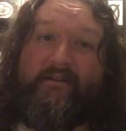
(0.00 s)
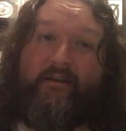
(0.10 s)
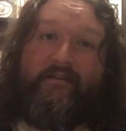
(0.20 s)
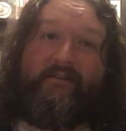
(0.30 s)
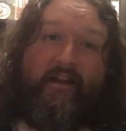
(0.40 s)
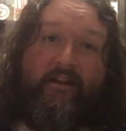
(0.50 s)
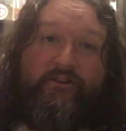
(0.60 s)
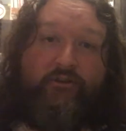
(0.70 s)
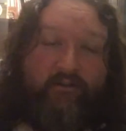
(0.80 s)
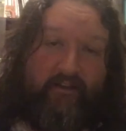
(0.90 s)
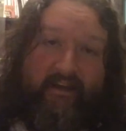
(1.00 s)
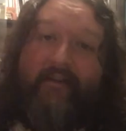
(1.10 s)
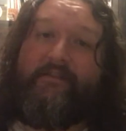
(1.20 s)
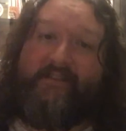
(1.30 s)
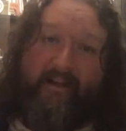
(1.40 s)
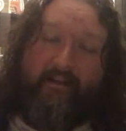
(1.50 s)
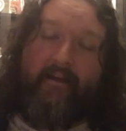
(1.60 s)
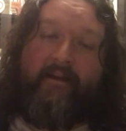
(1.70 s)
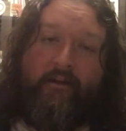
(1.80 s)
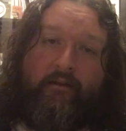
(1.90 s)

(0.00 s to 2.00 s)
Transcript: that Stella should leave Stanley,